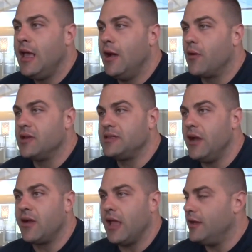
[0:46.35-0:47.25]
And we're gonna say,
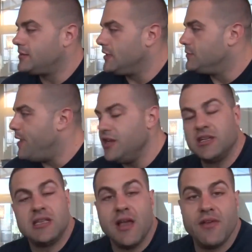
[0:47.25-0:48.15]
okay, let's bench
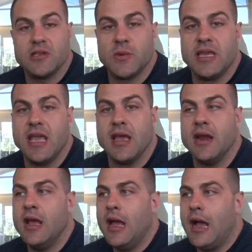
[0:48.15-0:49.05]
as heavy as we can.
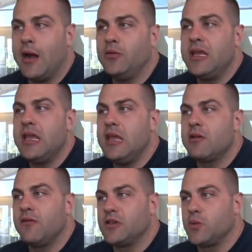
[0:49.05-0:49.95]
I don't think
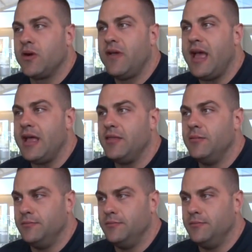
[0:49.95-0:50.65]
either of us would have had